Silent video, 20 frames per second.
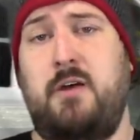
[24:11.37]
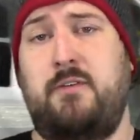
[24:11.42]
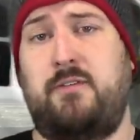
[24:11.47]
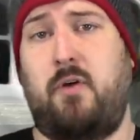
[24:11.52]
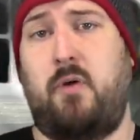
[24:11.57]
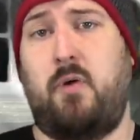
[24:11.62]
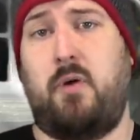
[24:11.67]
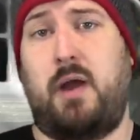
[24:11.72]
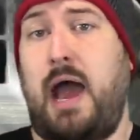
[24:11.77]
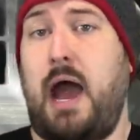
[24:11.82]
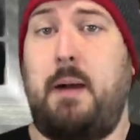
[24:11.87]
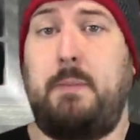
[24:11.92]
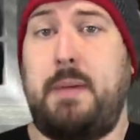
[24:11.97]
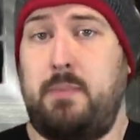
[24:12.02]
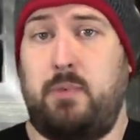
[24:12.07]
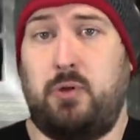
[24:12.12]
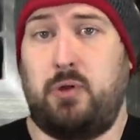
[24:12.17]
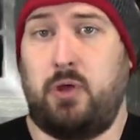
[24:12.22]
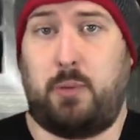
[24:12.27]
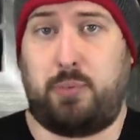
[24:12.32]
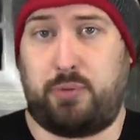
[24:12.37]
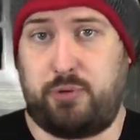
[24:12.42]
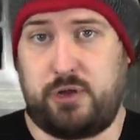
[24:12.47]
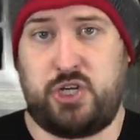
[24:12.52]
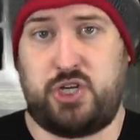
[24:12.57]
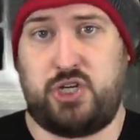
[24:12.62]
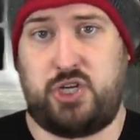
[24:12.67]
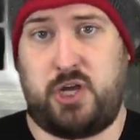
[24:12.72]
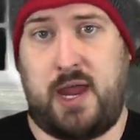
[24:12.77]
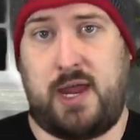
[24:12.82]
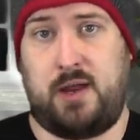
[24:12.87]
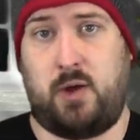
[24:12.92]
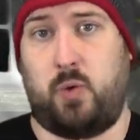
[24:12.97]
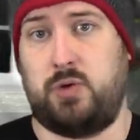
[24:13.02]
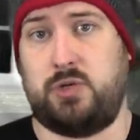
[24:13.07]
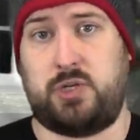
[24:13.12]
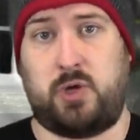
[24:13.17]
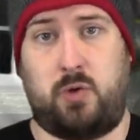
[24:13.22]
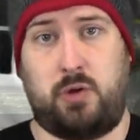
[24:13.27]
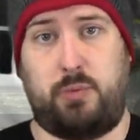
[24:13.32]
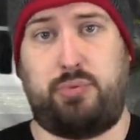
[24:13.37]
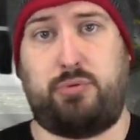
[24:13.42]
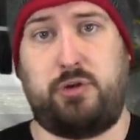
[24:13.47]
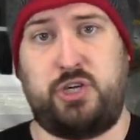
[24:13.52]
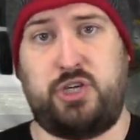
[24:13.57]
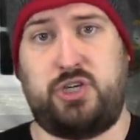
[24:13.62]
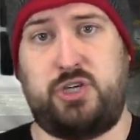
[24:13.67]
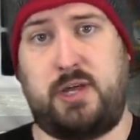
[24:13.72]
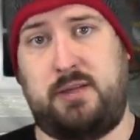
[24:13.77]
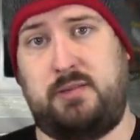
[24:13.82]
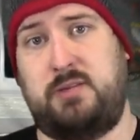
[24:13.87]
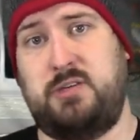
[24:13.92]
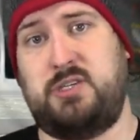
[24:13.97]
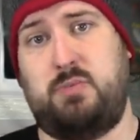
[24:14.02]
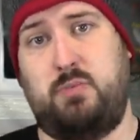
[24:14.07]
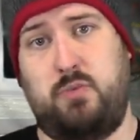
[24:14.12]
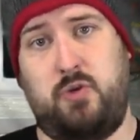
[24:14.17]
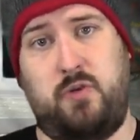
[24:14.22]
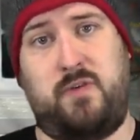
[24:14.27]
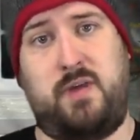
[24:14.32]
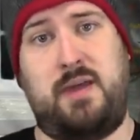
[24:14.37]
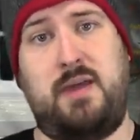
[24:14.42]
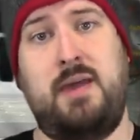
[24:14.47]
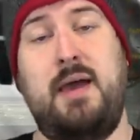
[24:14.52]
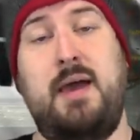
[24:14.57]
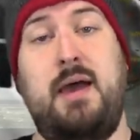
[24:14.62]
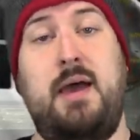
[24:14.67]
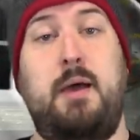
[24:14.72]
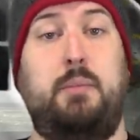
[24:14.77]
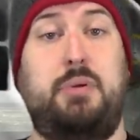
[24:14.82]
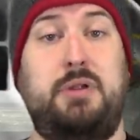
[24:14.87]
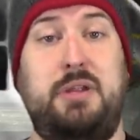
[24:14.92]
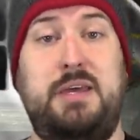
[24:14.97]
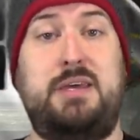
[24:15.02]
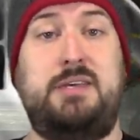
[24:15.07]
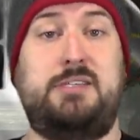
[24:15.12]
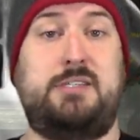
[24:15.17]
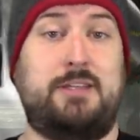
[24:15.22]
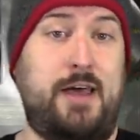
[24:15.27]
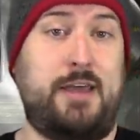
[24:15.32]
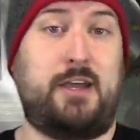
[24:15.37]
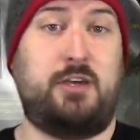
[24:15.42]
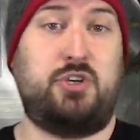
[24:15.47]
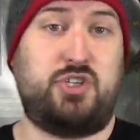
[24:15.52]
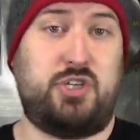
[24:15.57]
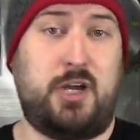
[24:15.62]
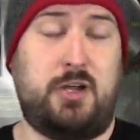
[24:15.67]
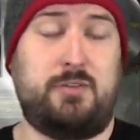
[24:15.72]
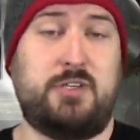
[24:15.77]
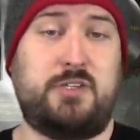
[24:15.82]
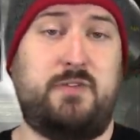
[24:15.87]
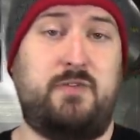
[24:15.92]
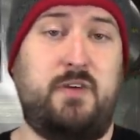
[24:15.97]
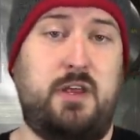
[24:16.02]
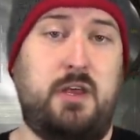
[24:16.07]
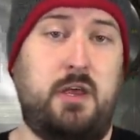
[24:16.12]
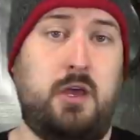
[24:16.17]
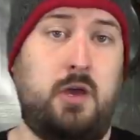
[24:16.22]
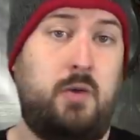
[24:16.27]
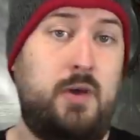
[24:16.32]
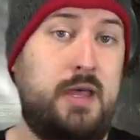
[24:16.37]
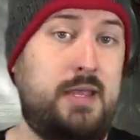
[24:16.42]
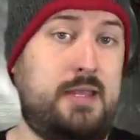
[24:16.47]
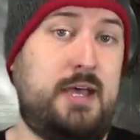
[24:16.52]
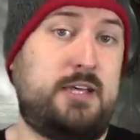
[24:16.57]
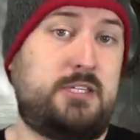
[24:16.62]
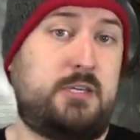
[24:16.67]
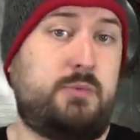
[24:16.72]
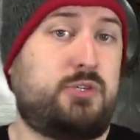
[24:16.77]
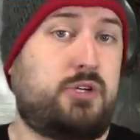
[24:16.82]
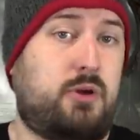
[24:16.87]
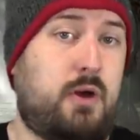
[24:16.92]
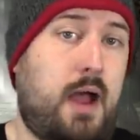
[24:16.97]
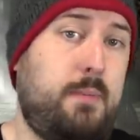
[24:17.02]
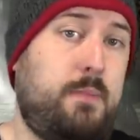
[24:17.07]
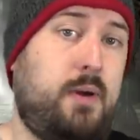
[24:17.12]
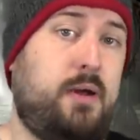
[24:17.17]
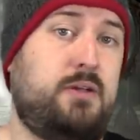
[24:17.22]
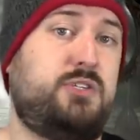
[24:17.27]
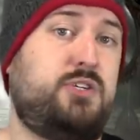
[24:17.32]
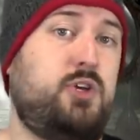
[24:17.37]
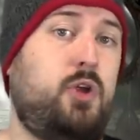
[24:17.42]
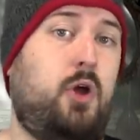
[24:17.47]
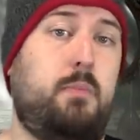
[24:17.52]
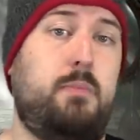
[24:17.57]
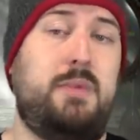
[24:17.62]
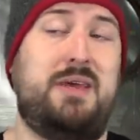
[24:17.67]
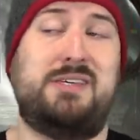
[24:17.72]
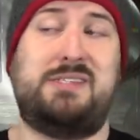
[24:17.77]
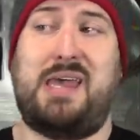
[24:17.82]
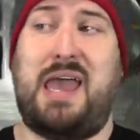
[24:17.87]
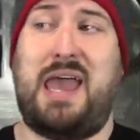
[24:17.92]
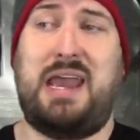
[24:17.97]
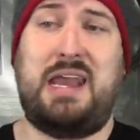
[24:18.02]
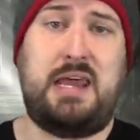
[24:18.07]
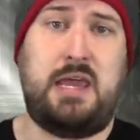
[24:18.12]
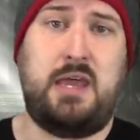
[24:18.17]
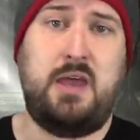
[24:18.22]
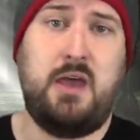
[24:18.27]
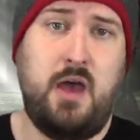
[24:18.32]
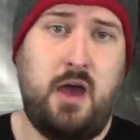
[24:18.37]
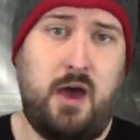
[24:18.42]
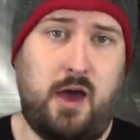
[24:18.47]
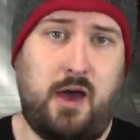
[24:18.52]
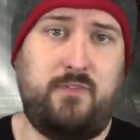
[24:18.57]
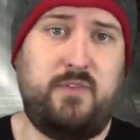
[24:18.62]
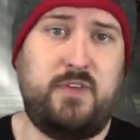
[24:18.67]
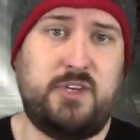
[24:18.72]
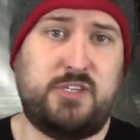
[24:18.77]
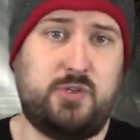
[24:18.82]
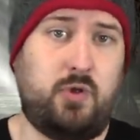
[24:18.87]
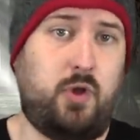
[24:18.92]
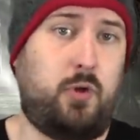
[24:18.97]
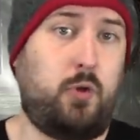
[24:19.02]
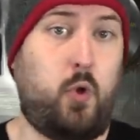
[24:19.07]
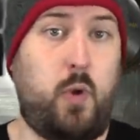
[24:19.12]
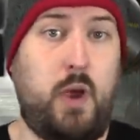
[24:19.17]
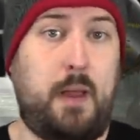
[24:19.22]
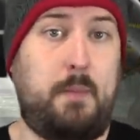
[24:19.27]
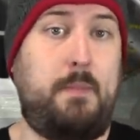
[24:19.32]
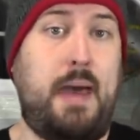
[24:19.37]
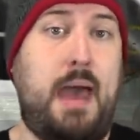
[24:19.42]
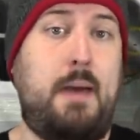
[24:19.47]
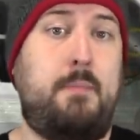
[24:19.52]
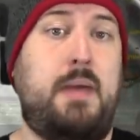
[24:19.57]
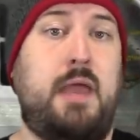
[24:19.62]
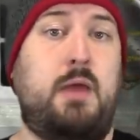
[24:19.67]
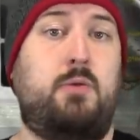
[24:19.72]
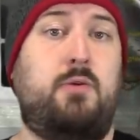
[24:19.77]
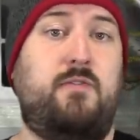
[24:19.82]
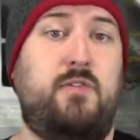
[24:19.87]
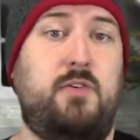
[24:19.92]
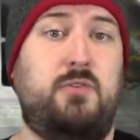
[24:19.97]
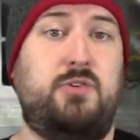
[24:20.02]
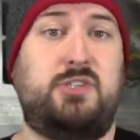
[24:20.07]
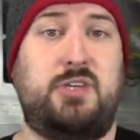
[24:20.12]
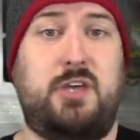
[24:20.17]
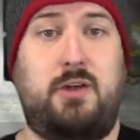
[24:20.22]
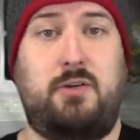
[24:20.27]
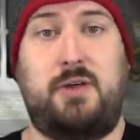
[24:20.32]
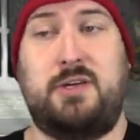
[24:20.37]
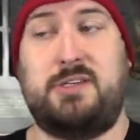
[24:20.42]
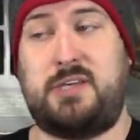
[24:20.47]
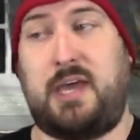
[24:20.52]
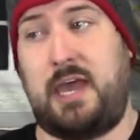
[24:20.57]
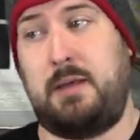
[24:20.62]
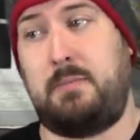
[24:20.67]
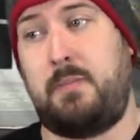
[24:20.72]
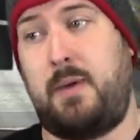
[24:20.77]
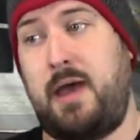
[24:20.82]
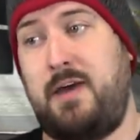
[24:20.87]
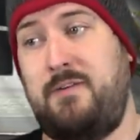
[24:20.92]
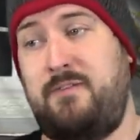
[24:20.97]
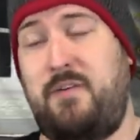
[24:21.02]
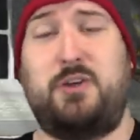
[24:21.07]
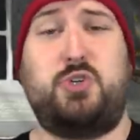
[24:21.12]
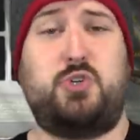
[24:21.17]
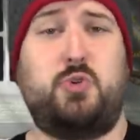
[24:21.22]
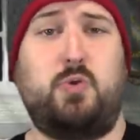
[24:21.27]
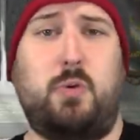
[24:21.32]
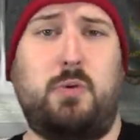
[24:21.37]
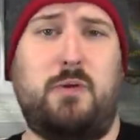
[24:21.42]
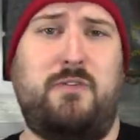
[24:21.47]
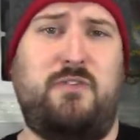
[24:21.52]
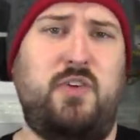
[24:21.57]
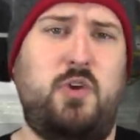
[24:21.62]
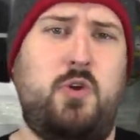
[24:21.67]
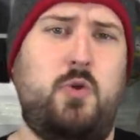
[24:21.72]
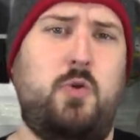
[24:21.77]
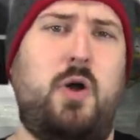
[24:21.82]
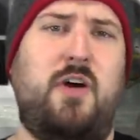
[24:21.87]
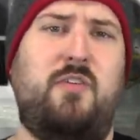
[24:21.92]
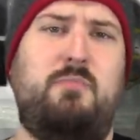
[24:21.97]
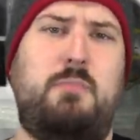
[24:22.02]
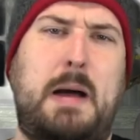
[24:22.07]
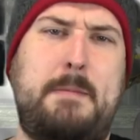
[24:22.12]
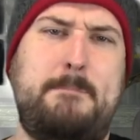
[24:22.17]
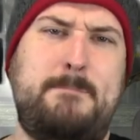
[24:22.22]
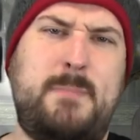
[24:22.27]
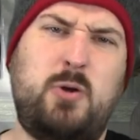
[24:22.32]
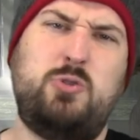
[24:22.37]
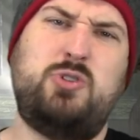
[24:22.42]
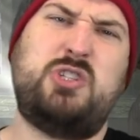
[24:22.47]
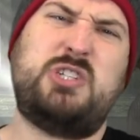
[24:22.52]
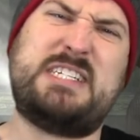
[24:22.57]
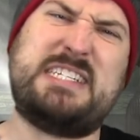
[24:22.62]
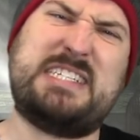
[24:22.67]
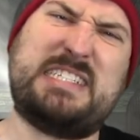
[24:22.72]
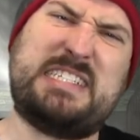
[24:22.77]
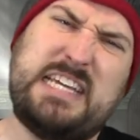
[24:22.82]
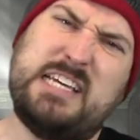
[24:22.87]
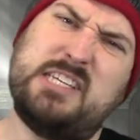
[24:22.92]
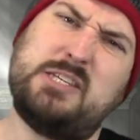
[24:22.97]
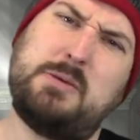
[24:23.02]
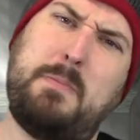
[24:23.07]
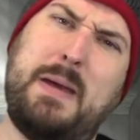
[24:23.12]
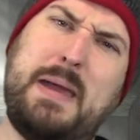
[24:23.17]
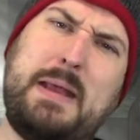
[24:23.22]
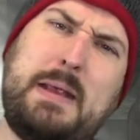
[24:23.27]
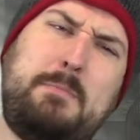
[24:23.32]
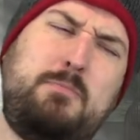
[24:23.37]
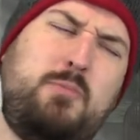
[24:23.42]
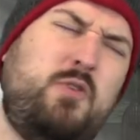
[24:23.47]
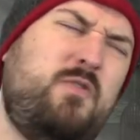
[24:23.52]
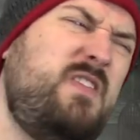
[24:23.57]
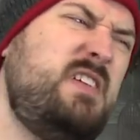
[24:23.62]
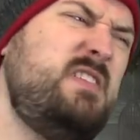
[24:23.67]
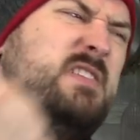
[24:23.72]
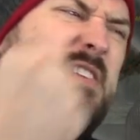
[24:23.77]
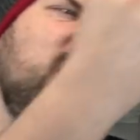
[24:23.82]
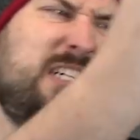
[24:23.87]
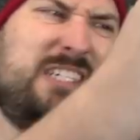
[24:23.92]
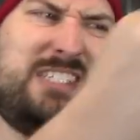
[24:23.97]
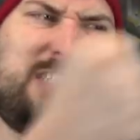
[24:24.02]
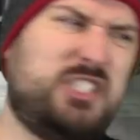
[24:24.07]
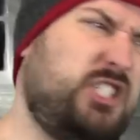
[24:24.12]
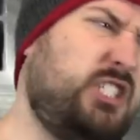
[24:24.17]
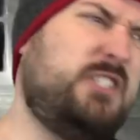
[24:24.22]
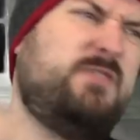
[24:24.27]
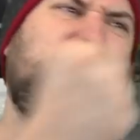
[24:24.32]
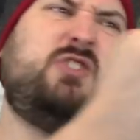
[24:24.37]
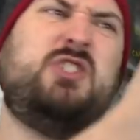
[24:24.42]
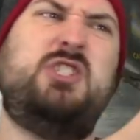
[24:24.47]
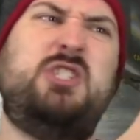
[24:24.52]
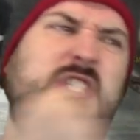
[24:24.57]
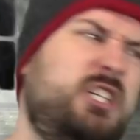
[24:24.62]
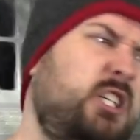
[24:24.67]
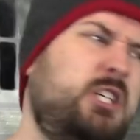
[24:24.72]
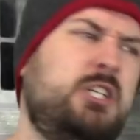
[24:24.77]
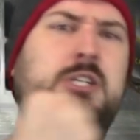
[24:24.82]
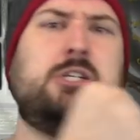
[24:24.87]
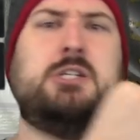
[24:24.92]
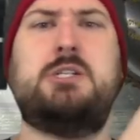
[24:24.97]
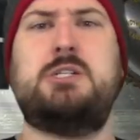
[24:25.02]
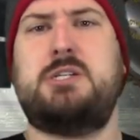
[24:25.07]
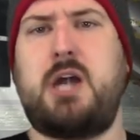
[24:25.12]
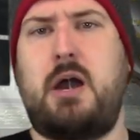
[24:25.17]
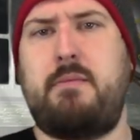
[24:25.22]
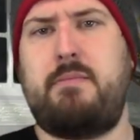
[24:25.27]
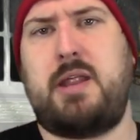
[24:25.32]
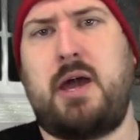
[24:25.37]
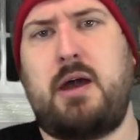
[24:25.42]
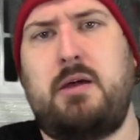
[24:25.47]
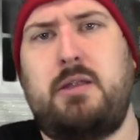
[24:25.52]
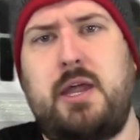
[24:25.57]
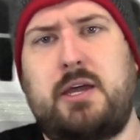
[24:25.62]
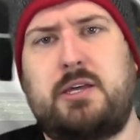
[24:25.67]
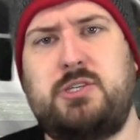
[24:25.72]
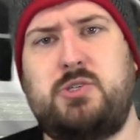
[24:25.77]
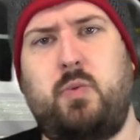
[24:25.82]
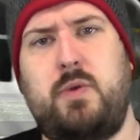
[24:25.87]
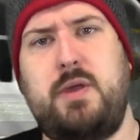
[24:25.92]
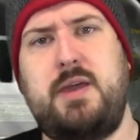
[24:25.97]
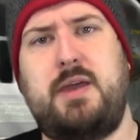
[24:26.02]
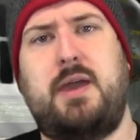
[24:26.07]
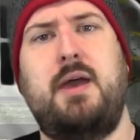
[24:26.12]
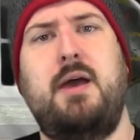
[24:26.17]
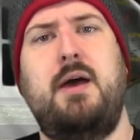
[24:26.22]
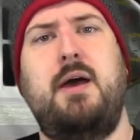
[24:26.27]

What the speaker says: for how people appreciate or don't appreciate this movie. Please like and share this video. Hit that subscribe button so you don't miss any of this little quick Batman review series and my eventual review of my most anticipated movie of the year coming out next week,